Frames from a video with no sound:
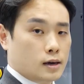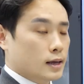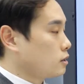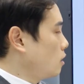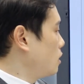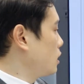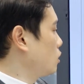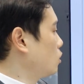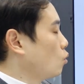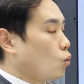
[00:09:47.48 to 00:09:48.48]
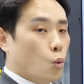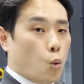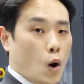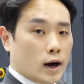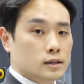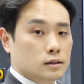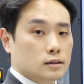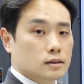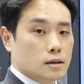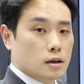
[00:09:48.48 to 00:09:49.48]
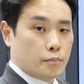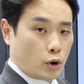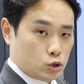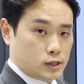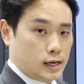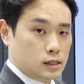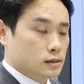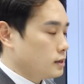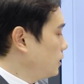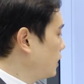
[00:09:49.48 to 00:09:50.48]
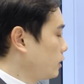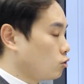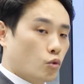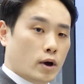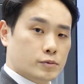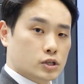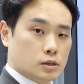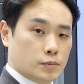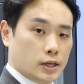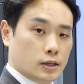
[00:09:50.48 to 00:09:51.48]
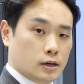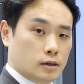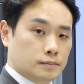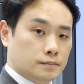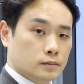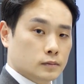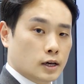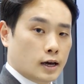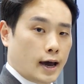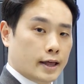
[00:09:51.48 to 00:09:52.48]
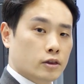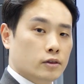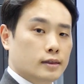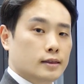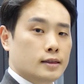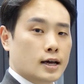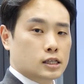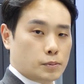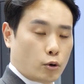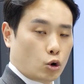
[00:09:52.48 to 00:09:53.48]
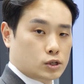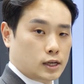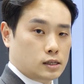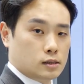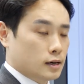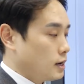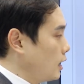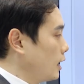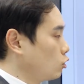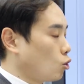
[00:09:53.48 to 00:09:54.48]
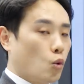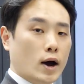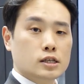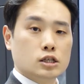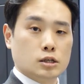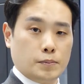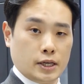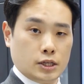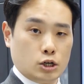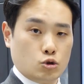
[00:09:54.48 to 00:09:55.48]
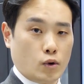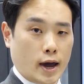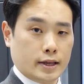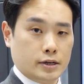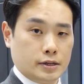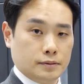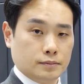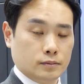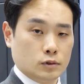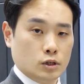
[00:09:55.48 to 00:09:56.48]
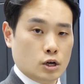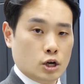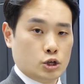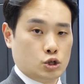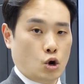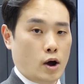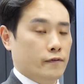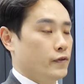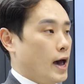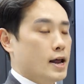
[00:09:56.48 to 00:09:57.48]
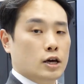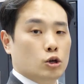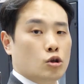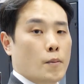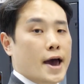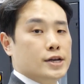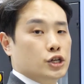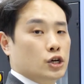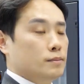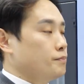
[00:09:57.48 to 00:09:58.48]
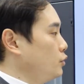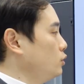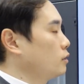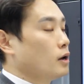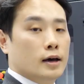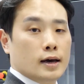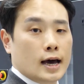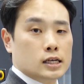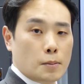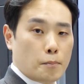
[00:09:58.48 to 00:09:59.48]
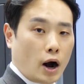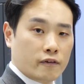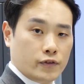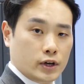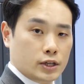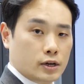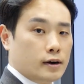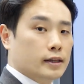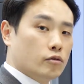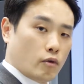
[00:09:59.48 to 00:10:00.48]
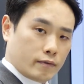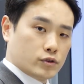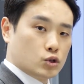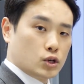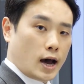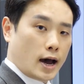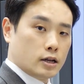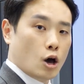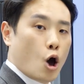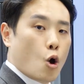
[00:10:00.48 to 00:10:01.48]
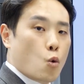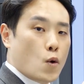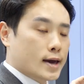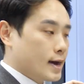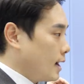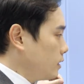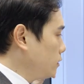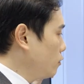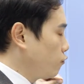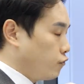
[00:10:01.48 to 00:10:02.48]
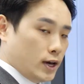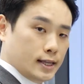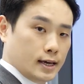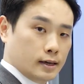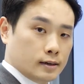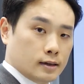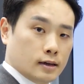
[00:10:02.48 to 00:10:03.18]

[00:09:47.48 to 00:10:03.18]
can cutting one process at the left spindle and the next process at the right spindle together. So if any automation cut as a part feeder at the left side, we can feeding